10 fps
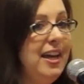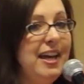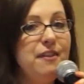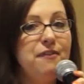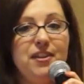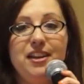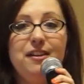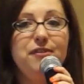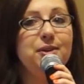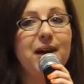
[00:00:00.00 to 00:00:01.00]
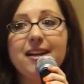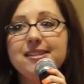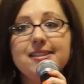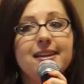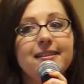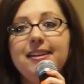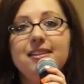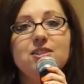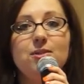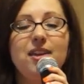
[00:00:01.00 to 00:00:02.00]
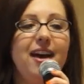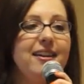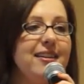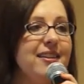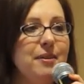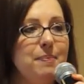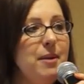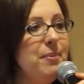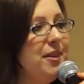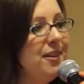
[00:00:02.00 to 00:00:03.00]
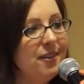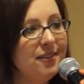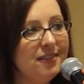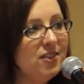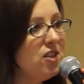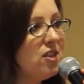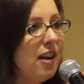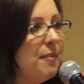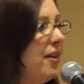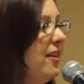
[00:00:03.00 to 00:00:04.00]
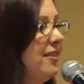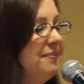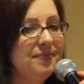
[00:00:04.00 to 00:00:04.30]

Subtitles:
And if you accidentally do that, people, just talk about it.